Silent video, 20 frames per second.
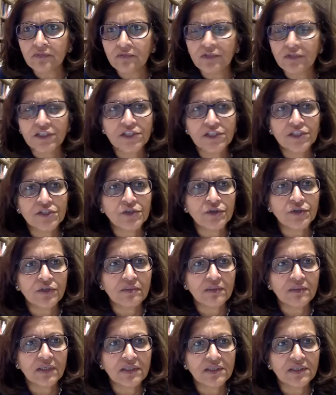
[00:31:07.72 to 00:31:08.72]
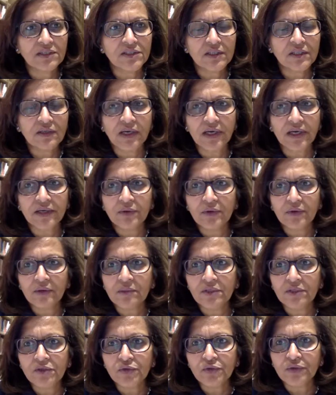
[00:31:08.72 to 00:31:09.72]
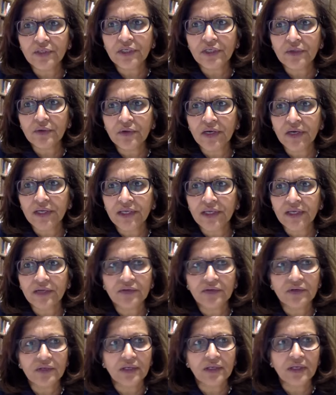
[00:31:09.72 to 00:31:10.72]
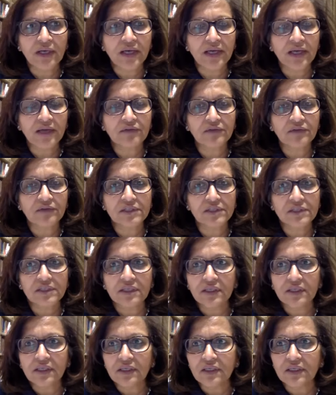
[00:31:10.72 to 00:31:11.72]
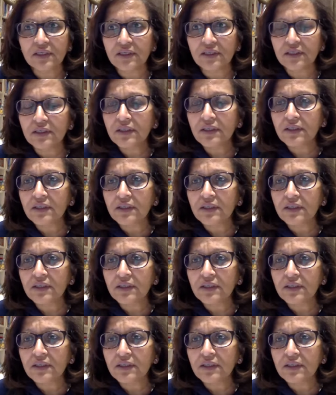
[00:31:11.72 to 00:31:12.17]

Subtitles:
Rajkishori Mataji, are you able to read, or I can read? I have it. Yeah.